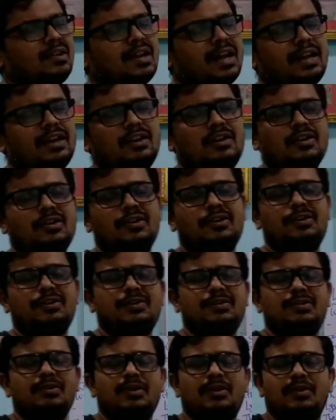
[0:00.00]
like
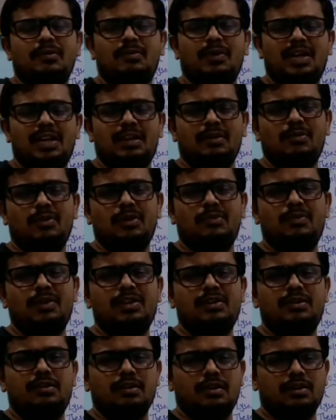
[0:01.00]
whenever
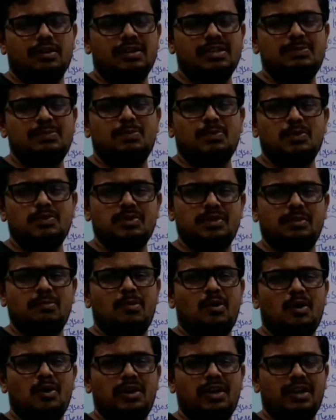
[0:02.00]
we dispose the
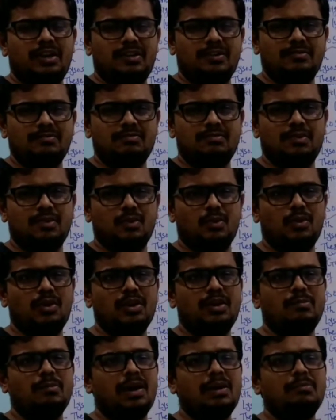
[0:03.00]
body,
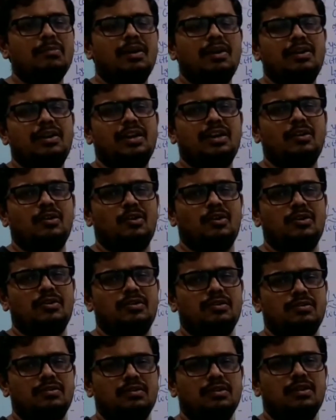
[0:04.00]
okay, by burning
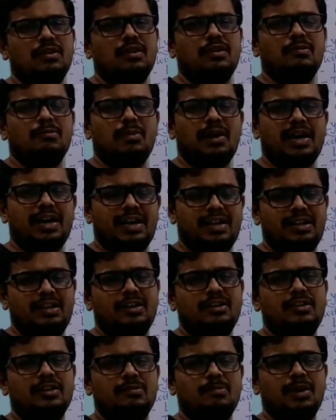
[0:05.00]
or by
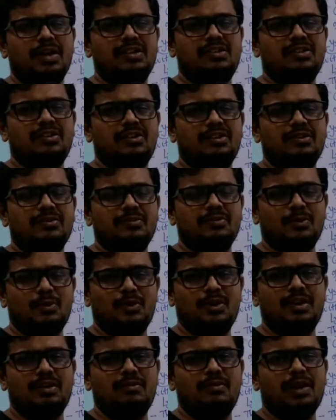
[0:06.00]
any other method,
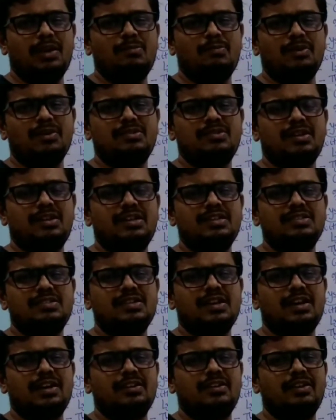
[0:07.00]
okay, when person is
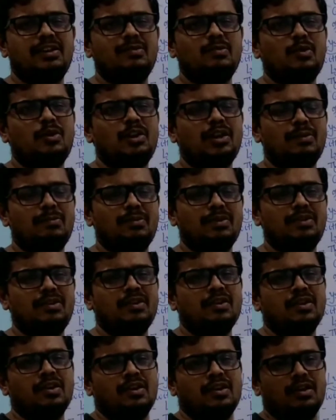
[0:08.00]
died, then what
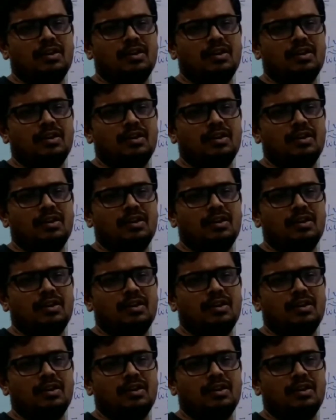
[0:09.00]
happen?